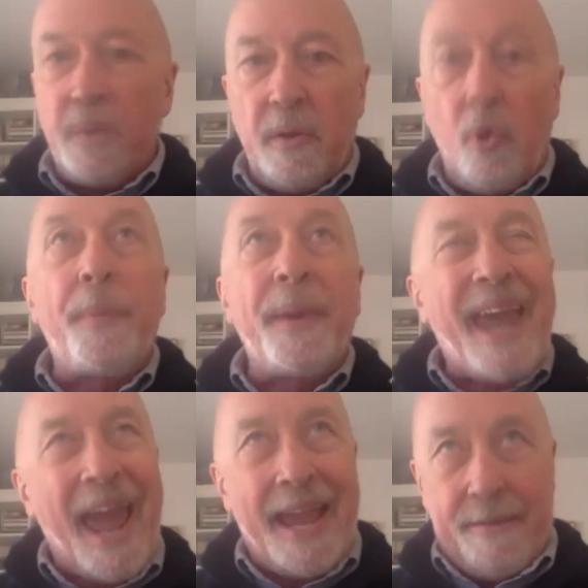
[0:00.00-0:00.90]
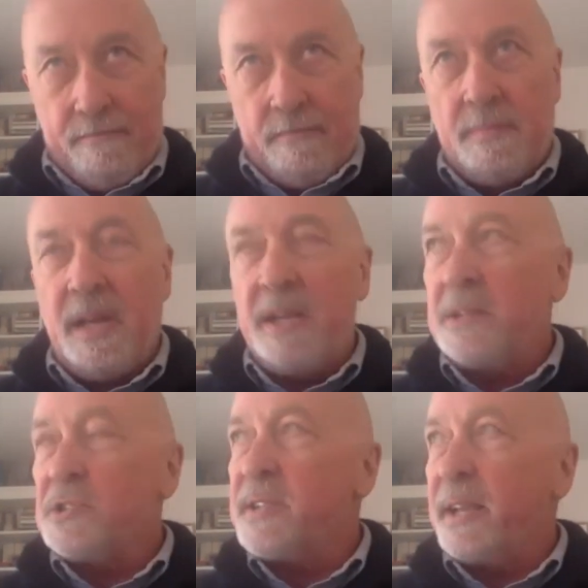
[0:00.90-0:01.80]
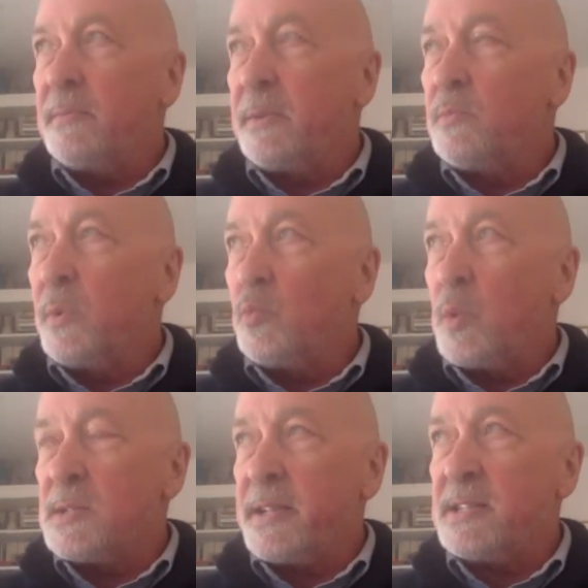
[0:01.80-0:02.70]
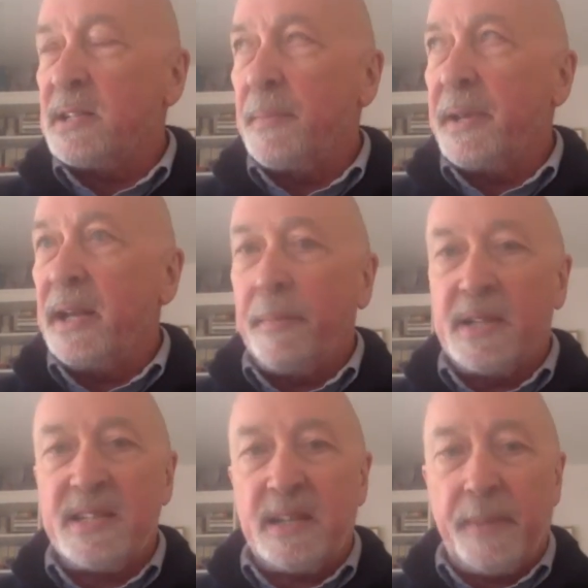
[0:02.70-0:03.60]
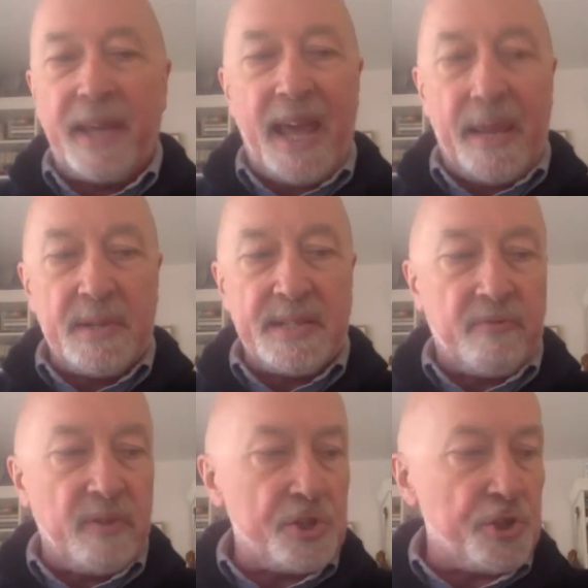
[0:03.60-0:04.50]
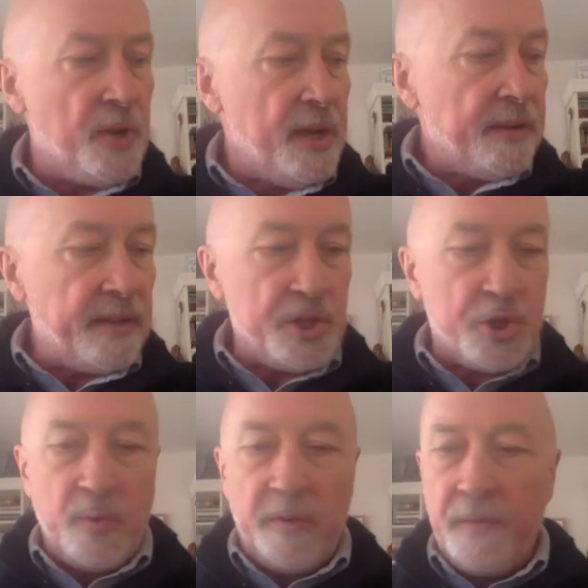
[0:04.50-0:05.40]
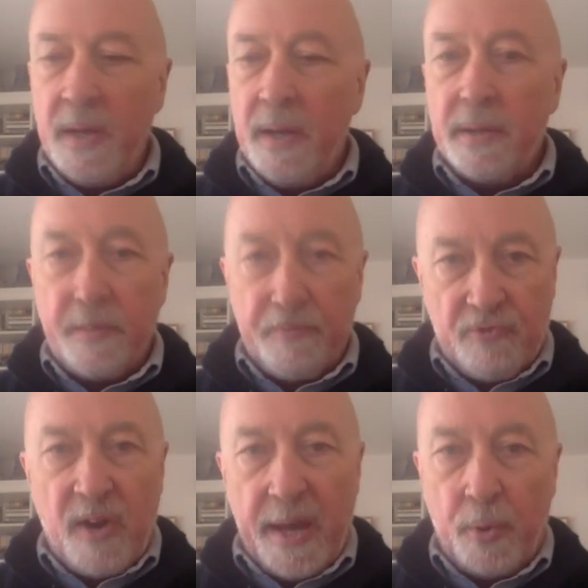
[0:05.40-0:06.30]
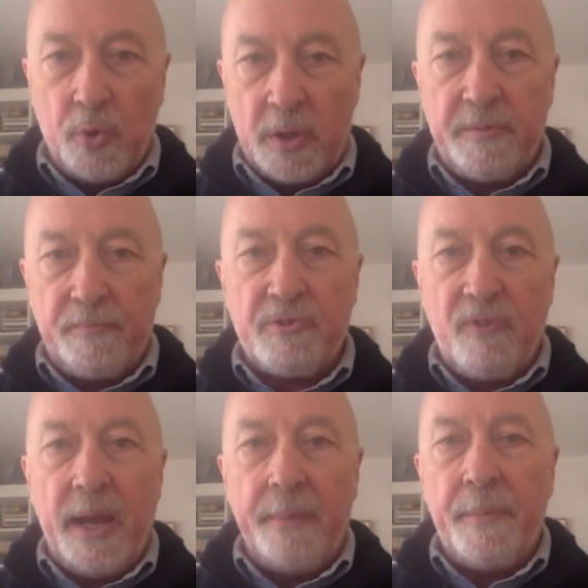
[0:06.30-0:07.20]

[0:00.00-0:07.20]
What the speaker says: or became, I should say, it wasn't this at the beginning, but it certainly became a central issue, the issue of to prescribe or not to prescribe.